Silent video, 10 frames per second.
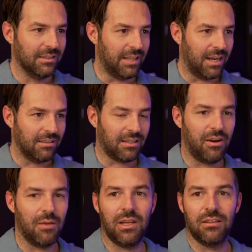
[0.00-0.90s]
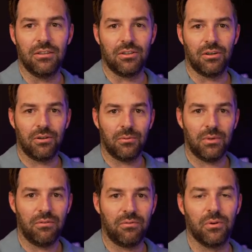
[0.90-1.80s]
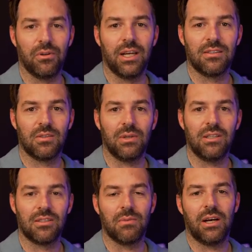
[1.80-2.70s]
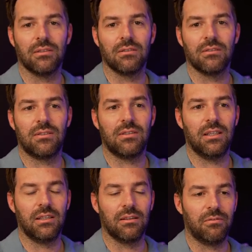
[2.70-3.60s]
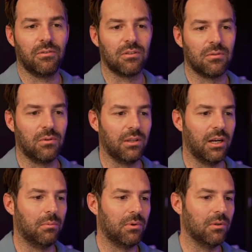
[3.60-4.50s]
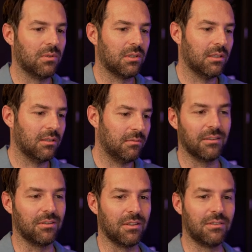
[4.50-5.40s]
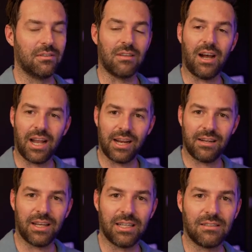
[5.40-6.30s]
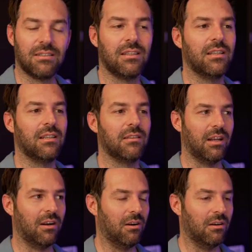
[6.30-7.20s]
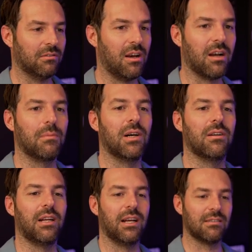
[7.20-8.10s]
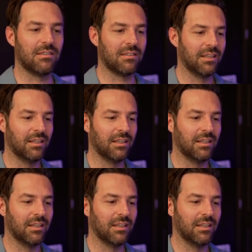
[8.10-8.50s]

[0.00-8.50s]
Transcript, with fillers: That is how I made the dome for that Space Mountain scene, the first one that I posted. There's a sign in that scene that I'll talk about next.